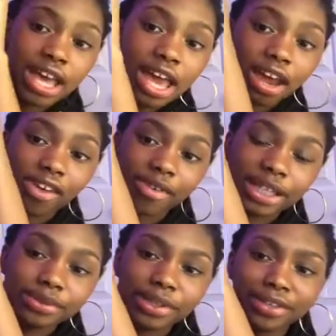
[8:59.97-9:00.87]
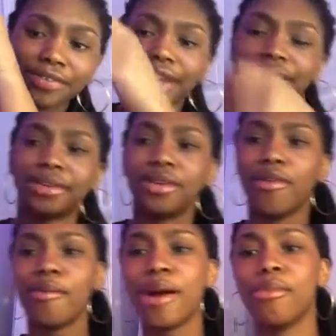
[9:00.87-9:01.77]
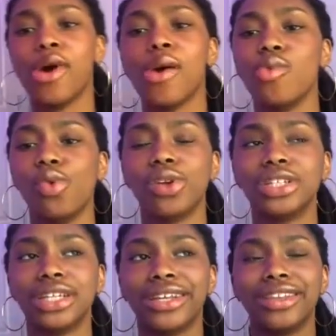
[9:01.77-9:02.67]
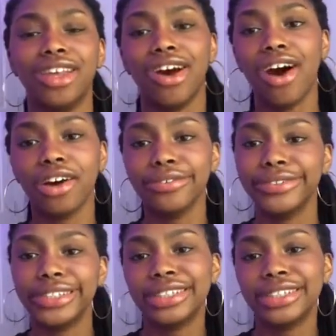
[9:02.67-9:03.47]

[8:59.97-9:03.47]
It reminds me of like what my mom wore to like the office.